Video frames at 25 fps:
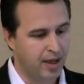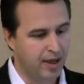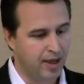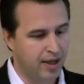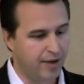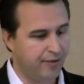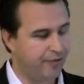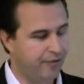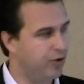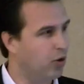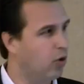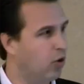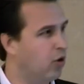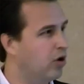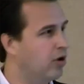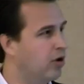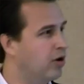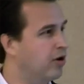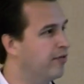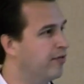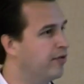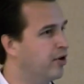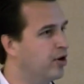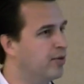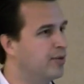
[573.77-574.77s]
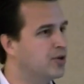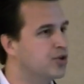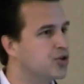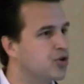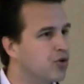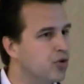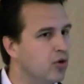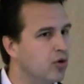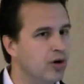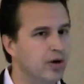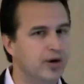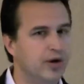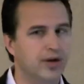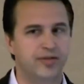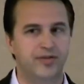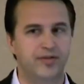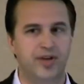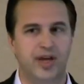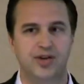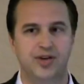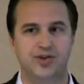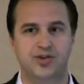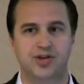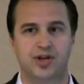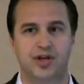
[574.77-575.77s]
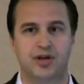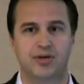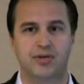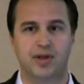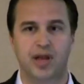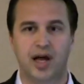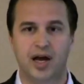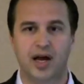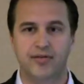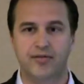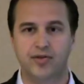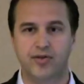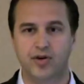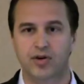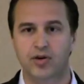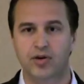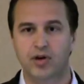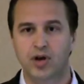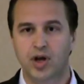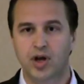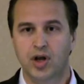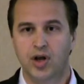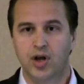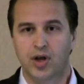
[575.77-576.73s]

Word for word: If you're a very mature organization, a lot of your